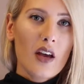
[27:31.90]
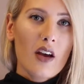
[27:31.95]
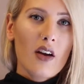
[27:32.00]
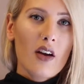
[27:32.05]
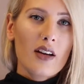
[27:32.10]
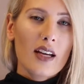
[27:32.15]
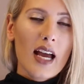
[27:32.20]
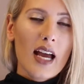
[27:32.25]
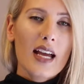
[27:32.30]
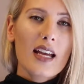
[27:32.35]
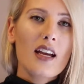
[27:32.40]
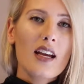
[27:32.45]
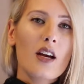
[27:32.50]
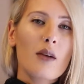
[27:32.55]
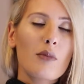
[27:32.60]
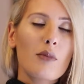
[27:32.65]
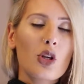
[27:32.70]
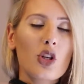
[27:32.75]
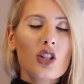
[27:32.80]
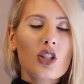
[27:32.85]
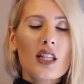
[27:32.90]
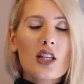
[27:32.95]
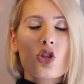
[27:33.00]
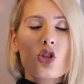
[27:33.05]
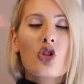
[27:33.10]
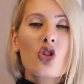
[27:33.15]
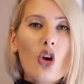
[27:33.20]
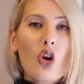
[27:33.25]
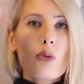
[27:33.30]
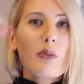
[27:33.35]
Okay, because there's
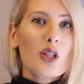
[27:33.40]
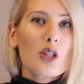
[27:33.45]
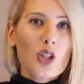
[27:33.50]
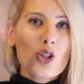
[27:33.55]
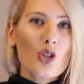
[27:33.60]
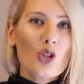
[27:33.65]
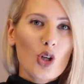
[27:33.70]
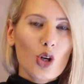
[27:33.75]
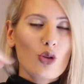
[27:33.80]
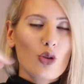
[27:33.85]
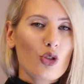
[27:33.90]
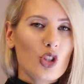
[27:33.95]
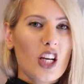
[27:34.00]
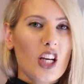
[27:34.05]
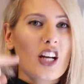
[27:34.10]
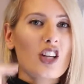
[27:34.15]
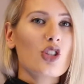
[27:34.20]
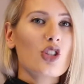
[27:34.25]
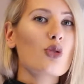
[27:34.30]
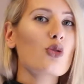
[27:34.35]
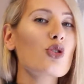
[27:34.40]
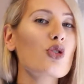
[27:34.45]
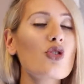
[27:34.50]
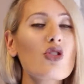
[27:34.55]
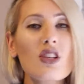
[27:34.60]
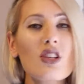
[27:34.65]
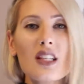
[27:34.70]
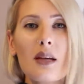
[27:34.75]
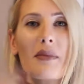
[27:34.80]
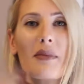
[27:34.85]
so much internal chatter. So as
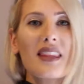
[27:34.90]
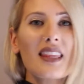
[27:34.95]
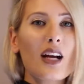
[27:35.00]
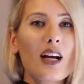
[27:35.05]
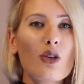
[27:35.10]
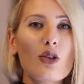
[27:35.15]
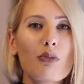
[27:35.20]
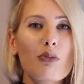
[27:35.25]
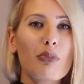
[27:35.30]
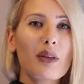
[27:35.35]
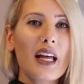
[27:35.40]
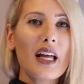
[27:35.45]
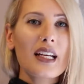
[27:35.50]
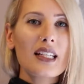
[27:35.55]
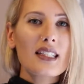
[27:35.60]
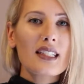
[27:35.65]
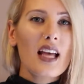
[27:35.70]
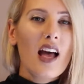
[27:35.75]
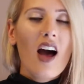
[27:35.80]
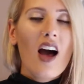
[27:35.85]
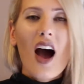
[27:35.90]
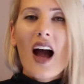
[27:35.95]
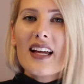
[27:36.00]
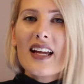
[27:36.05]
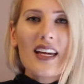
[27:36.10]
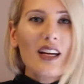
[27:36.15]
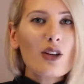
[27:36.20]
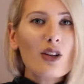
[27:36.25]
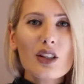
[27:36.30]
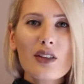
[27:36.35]
soon as I'm in that good place, I
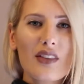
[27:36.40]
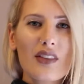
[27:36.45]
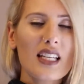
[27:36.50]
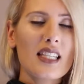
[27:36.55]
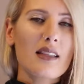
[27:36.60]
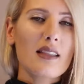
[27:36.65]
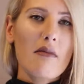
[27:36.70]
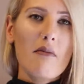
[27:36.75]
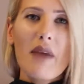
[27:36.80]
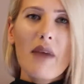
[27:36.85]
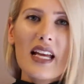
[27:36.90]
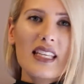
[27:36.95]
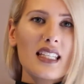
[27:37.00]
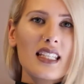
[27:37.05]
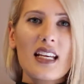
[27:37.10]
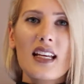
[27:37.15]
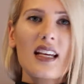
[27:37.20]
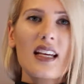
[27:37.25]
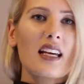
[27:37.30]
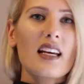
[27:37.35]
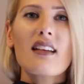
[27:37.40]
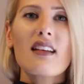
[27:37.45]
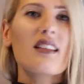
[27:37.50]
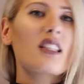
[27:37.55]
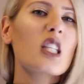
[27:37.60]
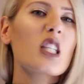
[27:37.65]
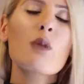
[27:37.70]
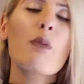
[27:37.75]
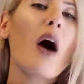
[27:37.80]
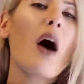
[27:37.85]
get all of these amazing
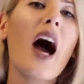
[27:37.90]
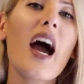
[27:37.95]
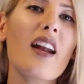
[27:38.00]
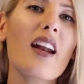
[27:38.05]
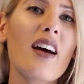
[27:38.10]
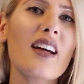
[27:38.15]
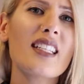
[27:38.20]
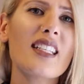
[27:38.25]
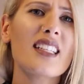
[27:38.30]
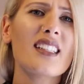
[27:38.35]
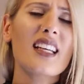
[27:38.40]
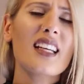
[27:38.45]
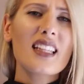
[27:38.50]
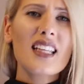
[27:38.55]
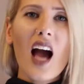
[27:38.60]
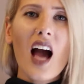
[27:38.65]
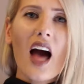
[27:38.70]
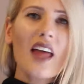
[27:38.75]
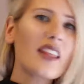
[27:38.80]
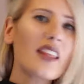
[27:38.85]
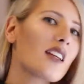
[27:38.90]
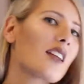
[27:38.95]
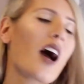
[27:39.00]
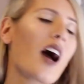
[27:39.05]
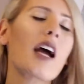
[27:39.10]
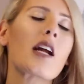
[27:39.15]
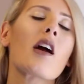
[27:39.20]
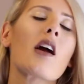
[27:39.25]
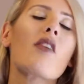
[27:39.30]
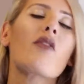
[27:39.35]
inspired ideas. Like the other
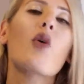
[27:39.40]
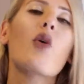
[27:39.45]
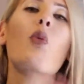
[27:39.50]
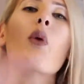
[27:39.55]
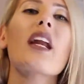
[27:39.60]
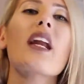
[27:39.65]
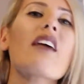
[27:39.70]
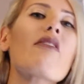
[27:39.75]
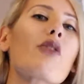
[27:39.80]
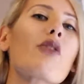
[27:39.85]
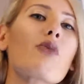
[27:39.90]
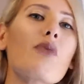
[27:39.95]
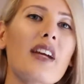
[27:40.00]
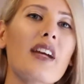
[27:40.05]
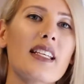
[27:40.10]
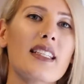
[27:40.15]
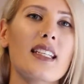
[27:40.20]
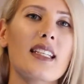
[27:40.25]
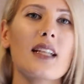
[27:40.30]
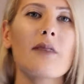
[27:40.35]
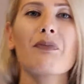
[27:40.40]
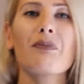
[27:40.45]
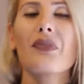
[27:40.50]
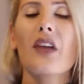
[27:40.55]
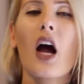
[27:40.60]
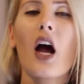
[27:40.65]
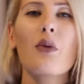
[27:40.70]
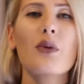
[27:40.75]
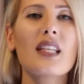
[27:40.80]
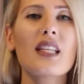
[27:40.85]
night, for whatever reason,
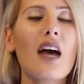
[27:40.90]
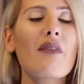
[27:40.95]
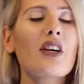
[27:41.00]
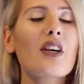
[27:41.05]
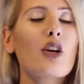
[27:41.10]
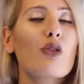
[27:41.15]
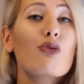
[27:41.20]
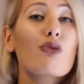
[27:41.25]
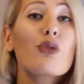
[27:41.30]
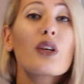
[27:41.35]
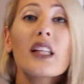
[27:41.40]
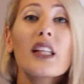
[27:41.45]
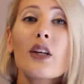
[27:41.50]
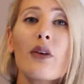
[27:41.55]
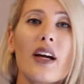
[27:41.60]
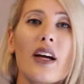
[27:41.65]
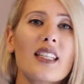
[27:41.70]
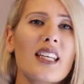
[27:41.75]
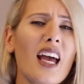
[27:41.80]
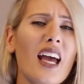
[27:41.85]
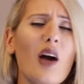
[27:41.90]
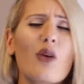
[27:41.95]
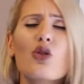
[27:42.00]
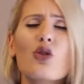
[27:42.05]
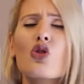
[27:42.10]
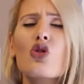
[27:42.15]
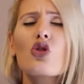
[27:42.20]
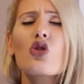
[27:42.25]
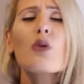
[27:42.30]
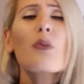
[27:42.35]
I was having a really great day. I was
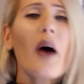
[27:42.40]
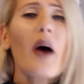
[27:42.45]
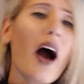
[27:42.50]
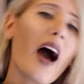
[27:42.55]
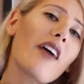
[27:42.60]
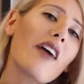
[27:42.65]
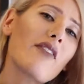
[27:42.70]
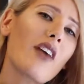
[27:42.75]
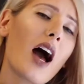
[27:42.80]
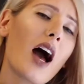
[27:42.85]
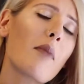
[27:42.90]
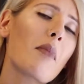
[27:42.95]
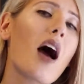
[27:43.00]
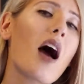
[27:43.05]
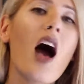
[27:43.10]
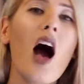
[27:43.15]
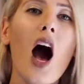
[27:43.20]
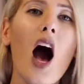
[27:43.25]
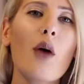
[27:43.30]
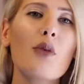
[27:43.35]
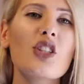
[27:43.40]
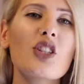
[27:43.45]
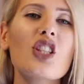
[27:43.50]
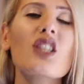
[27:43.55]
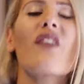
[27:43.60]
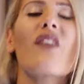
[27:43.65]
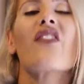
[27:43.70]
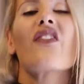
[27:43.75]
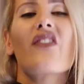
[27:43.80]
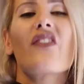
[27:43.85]
super high vibe. I was
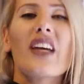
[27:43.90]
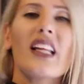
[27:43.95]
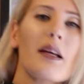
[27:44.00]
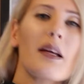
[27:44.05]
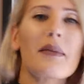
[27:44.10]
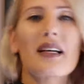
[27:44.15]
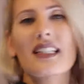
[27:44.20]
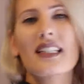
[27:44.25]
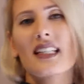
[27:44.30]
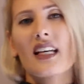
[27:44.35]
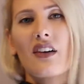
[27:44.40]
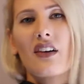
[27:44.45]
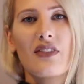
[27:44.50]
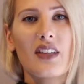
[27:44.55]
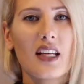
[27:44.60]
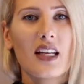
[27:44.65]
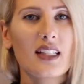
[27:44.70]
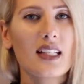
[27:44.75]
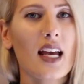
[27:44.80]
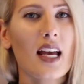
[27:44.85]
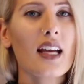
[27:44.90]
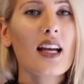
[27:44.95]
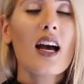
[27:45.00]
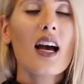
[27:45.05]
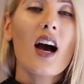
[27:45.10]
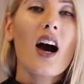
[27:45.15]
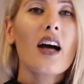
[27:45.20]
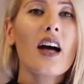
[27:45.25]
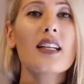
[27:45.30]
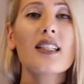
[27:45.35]
just feeling myself that day.
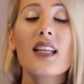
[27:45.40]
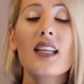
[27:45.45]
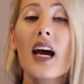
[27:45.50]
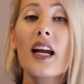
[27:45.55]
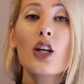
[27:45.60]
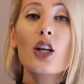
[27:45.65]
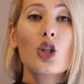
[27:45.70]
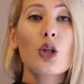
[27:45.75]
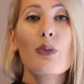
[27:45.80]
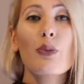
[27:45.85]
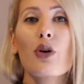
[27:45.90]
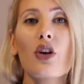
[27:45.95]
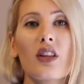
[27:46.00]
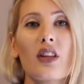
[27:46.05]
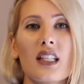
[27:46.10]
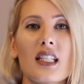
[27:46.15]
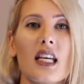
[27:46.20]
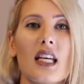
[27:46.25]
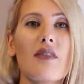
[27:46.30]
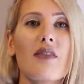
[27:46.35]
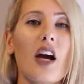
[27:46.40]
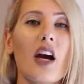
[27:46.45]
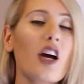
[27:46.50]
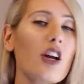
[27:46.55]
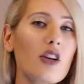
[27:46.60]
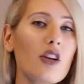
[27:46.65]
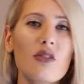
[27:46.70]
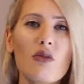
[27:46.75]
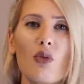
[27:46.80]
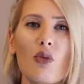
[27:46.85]
I decided to put on the TV. I
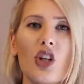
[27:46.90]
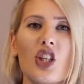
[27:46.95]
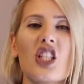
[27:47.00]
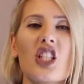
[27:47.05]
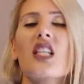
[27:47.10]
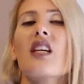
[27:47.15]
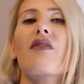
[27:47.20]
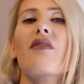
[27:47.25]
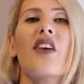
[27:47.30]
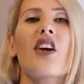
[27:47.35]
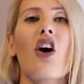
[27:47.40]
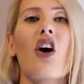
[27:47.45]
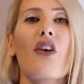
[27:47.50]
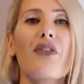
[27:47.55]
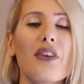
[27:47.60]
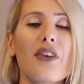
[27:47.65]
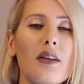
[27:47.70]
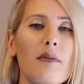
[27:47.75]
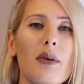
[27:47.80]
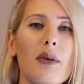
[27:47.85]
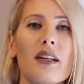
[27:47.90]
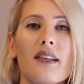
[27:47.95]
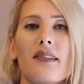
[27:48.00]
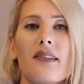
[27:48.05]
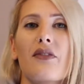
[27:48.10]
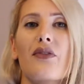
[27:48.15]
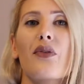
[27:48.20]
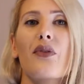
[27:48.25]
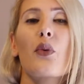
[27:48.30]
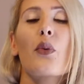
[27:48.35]
don't watch TV often, but
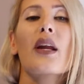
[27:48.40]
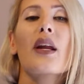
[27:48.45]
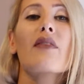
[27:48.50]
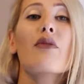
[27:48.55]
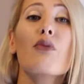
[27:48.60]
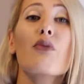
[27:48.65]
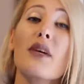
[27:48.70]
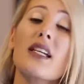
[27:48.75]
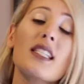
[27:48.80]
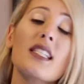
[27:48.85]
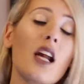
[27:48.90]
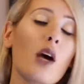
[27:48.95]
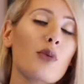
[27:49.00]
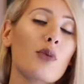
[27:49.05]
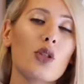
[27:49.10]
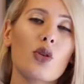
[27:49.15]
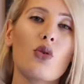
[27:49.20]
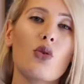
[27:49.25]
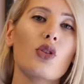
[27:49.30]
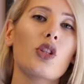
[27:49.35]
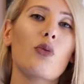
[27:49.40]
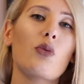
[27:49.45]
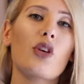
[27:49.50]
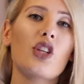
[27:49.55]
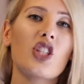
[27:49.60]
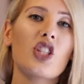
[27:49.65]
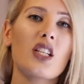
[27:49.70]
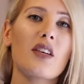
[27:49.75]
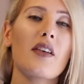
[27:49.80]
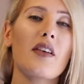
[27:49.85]
for whatever reason, I was called to
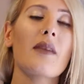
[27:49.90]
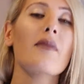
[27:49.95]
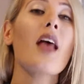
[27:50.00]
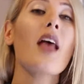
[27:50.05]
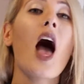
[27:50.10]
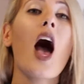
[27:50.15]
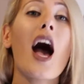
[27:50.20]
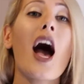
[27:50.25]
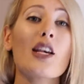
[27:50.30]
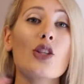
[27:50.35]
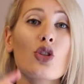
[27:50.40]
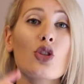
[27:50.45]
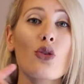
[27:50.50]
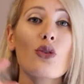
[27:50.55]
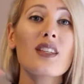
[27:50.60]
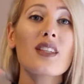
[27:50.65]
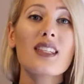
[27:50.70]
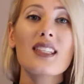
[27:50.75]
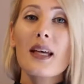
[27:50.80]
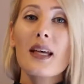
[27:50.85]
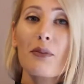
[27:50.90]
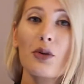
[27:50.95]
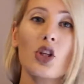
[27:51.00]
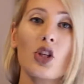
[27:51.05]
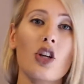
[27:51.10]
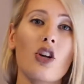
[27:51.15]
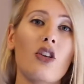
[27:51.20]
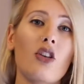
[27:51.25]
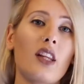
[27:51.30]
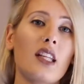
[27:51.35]
watch TV. I saw
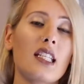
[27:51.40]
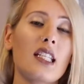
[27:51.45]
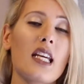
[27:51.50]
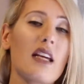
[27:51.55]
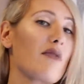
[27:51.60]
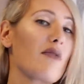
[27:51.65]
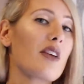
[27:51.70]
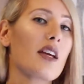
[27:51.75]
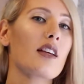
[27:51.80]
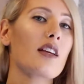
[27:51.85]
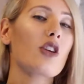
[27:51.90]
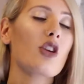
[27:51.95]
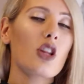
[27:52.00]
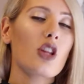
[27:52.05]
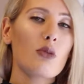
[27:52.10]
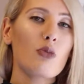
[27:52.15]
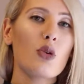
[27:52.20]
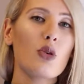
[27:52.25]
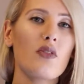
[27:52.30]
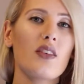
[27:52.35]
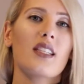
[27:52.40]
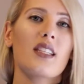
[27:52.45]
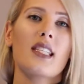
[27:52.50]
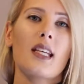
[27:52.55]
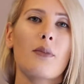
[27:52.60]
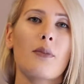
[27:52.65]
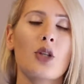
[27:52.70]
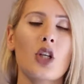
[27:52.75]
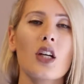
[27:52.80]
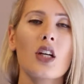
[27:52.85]
Inception on the TV, the movie
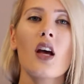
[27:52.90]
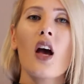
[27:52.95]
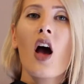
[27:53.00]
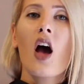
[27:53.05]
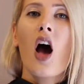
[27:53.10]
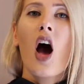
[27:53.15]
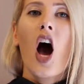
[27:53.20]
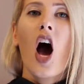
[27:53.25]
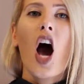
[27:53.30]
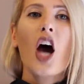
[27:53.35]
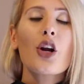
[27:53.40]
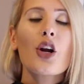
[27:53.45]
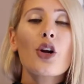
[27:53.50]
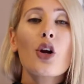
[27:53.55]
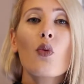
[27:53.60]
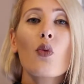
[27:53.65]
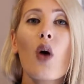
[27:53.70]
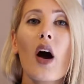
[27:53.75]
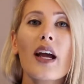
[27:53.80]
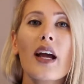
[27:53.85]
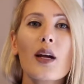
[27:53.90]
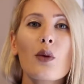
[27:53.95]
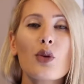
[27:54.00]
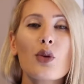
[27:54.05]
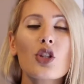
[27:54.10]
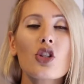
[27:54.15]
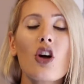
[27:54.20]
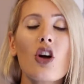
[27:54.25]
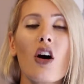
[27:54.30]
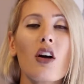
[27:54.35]
Inception. I don't know why it
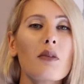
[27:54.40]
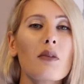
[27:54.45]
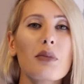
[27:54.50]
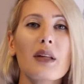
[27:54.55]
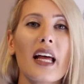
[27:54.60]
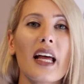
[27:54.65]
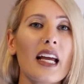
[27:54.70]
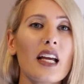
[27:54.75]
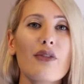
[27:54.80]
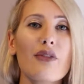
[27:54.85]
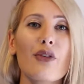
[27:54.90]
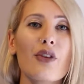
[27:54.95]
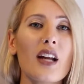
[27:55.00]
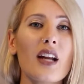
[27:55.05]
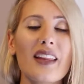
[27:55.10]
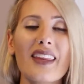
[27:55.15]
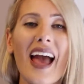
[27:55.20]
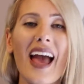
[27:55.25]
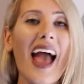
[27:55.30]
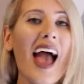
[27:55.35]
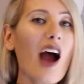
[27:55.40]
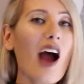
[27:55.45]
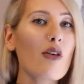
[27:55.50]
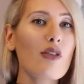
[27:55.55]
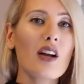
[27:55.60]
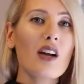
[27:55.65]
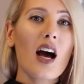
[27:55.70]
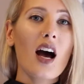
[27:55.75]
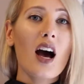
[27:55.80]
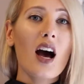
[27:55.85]
was not playing for another hour
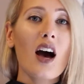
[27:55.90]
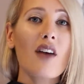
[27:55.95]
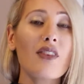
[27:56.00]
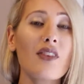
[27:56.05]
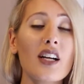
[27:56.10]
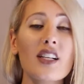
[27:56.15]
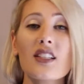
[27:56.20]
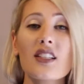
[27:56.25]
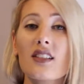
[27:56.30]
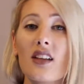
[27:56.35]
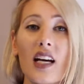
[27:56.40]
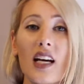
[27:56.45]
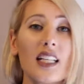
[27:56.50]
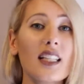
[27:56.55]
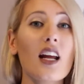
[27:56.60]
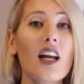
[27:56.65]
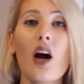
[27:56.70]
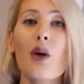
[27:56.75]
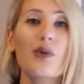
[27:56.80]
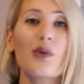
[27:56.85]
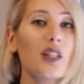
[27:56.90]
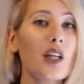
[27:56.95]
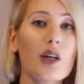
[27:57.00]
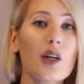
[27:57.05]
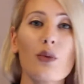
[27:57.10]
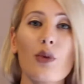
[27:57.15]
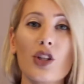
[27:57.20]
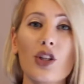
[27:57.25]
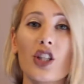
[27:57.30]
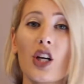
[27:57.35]
and a half. I decided that I was going to
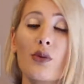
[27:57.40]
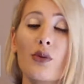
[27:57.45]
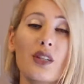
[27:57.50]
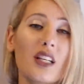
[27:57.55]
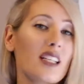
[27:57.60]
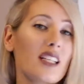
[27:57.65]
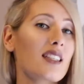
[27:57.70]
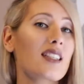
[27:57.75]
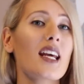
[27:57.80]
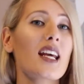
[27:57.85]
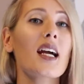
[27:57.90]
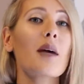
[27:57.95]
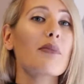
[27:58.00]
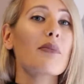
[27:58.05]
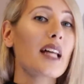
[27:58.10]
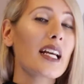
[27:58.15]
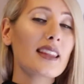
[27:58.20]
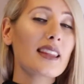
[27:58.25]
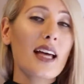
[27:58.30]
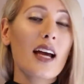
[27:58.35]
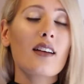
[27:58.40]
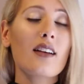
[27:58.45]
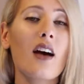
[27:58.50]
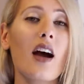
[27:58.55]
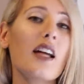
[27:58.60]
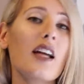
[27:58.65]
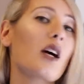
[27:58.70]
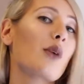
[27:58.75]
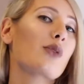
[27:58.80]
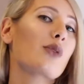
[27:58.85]
watch it. I was going to stay up late that
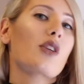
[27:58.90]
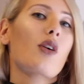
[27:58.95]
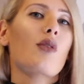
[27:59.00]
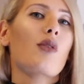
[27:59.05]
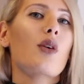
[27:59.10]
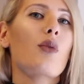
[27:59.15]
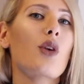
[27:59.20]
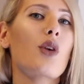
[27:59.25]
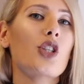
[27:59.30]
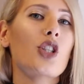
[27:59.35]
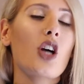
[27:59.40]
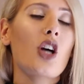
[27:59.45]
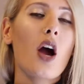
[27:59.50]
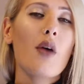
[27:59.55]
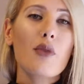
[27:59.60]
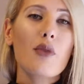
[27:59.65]
night and I was going to watch it. I